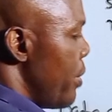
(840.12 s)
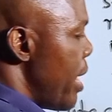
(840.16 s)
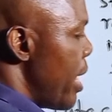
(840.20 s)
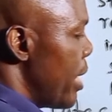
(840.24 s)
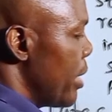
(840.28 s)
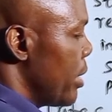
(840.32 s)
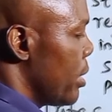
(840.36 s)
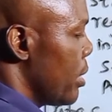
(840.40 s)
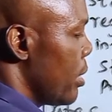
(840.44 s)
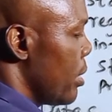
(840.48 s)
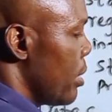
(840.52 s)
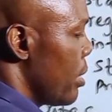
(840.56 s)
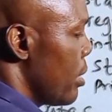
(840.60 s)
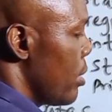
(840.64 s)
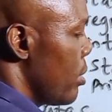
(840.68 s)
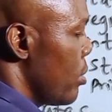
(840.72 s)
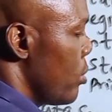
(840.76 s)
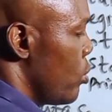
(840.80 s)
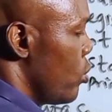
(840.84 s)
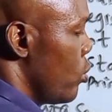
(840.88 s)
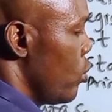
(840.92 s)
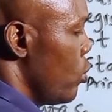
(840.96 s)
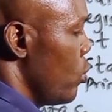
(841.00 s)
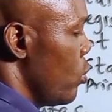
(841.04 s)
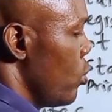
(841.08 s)
reg
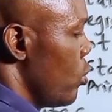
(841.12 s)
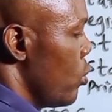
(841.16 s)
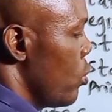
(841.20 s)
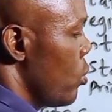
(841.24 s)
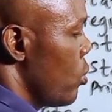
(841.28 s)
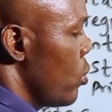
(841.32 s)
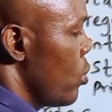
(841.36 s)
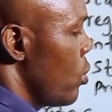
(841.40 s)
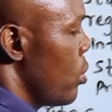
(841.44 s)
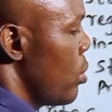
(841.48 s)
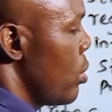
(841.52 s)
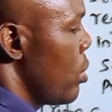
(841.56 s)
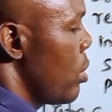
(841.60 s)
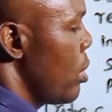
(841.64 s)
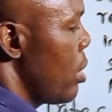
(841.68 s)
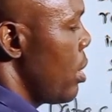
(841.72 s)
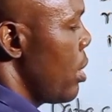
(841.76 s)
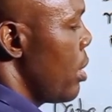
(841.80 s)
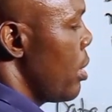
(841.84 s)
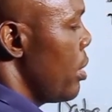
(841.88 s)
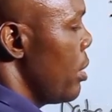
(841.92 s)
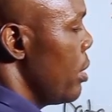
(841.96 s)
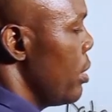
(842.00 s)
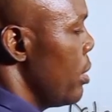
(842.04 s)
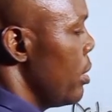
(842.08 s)
2
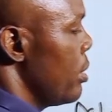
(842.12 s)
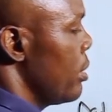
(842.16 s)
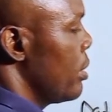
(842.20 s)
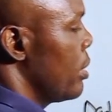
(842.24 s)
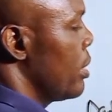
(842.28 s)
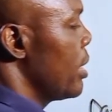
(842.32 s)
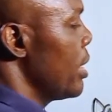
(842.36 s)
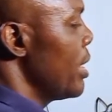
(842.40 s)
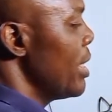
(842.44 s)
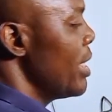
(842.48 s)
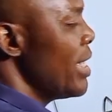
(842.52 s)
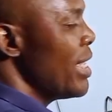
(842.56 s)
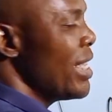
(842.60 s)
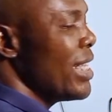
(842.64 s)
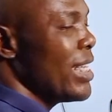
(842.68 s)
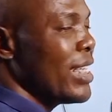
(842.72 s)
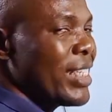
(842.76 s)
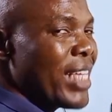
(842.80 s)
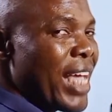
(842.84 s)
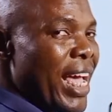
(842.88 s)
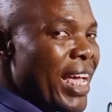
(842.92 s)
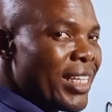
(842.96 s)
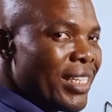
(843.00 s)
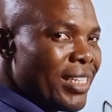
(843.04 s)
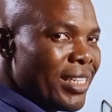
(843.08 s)
is still
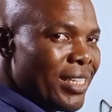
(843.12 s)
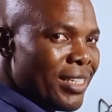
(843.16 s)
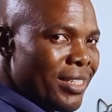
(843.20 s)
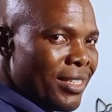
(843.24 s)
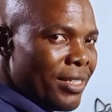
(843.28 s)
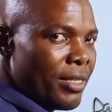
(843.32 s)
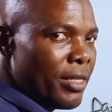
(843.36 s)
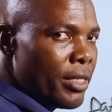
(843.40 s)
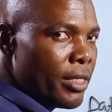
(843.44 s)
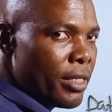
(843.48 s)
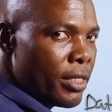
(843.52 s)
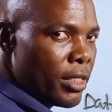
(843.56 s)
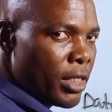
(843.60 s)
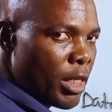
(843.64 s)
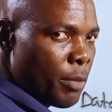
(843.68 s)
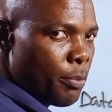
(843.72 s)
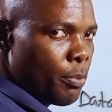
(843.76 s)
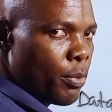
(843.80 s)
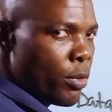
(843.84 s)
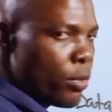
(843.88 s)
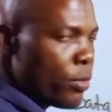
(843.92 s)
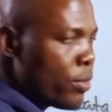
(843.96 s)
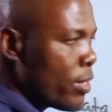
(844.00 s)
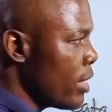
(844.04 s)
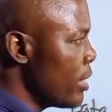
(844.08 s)
inside the
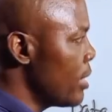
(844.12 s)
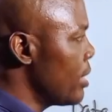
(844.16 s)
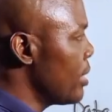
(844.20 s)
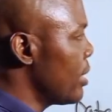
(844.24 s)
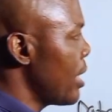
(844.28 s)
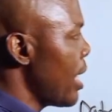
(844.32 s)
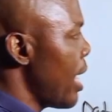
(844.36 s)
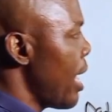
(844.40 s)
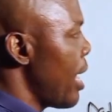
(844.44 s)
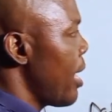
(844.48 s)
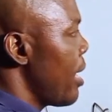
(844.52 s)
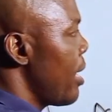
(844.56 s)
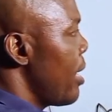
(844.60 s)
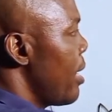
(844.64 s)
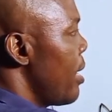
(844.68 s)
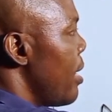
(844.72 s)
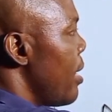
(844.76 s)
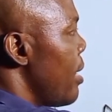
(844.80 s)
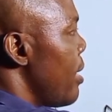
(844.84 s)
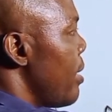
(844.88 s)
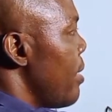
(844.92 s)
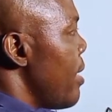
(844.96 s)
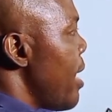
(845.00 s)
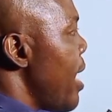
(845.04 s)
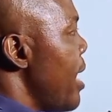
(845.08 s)
CPU register,
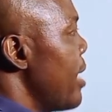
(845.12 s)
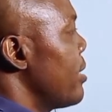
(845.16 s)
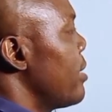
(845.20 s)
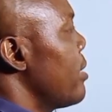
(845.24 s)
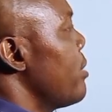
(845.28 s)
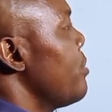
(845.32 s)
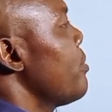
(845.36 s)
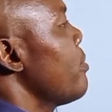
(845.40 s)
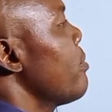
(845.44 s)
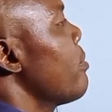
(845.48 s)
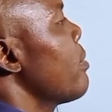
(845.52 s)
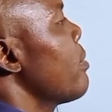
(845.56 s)
right?